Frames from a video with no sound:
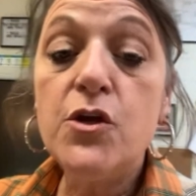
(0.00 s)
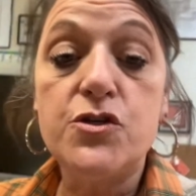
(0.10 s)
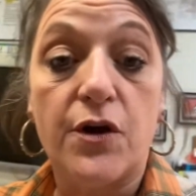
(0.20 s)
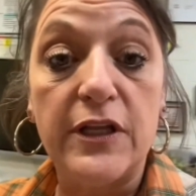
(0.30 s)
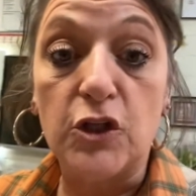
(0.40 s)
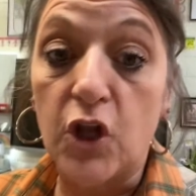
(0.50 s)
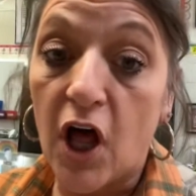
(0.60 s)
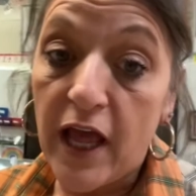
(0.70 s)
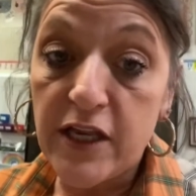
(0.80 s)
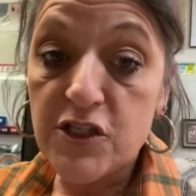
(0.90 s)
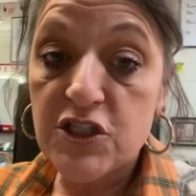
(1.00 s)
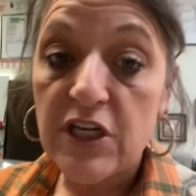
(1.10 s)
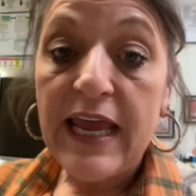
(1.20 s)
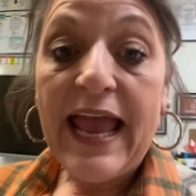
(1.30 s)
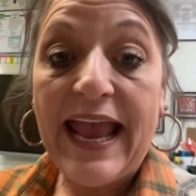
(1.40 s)
during lunch
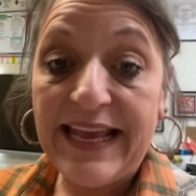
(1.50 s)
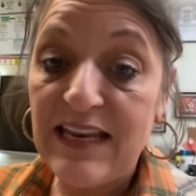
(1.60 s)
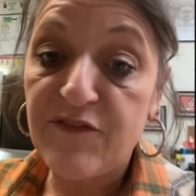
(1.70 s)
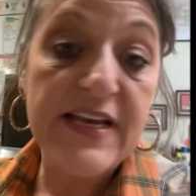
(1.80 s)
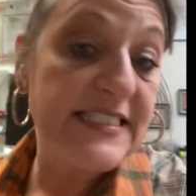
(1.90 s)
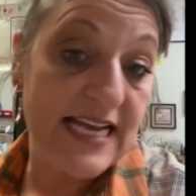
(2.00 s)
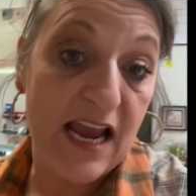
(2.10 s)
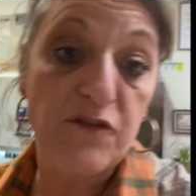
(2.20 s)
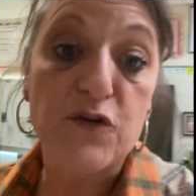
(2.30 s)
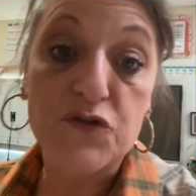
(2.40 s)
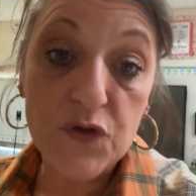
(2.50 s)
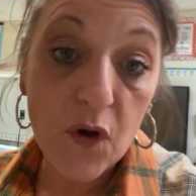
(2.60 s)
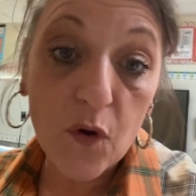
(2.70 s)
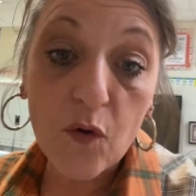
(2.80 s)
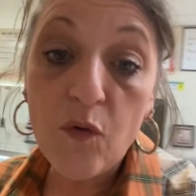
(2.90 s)
and if they stay after
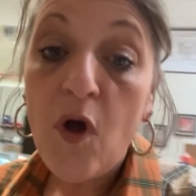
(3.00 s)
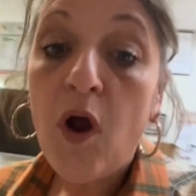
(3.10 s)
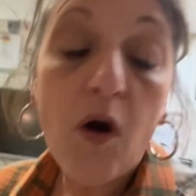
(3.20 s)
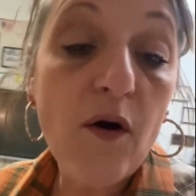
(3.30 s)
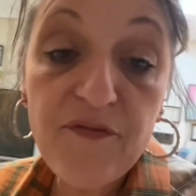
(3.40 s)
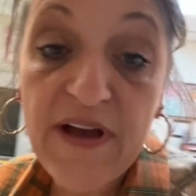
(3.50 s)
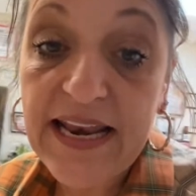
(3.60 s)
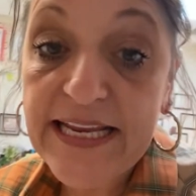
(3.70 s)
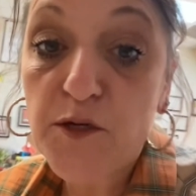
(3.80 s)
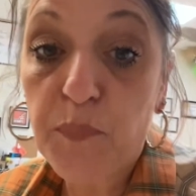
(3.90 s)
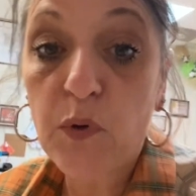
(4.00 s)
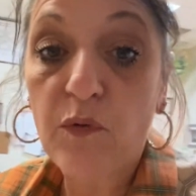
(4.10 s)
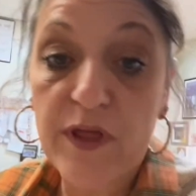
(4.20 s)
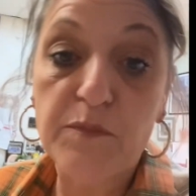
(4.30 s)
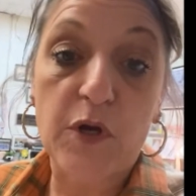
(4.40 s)
school or if I need to pull
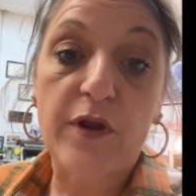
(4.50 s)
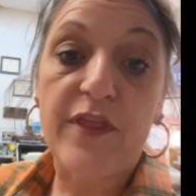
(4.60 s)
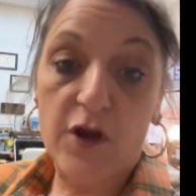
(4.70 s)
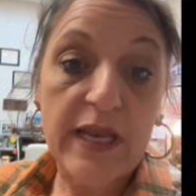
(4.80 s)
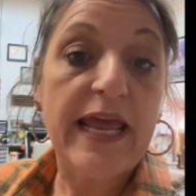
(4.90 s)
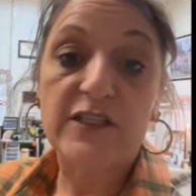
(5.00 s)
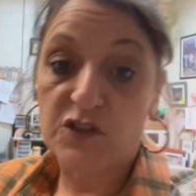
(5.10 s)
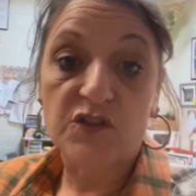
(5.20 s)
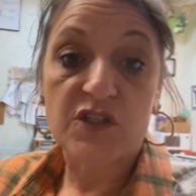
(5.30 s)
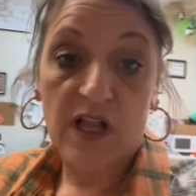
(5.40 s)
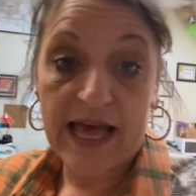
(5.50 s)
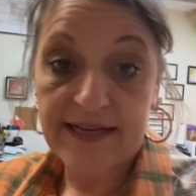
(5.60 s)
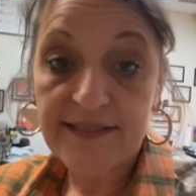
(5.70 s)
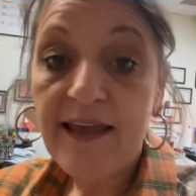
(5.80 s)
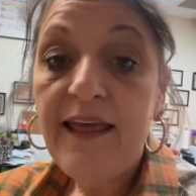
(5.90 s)
them during their connections class.